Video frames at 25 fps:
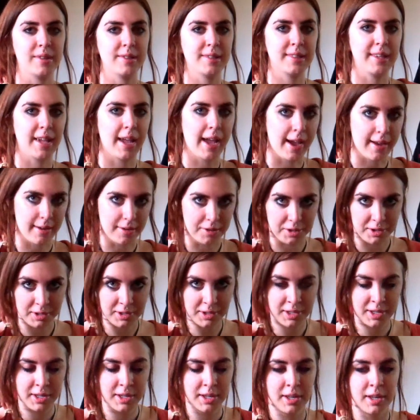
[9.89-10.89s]
Seattle.
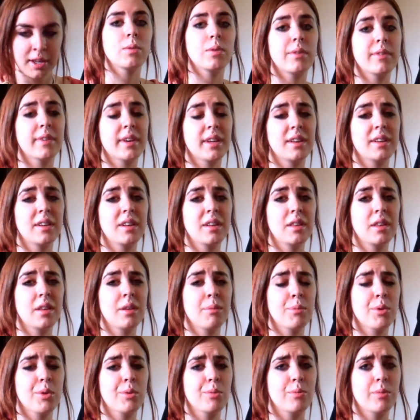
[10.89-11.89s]
We've had
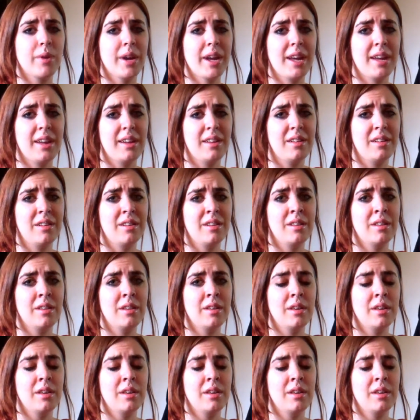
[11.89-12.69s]
nothing but rain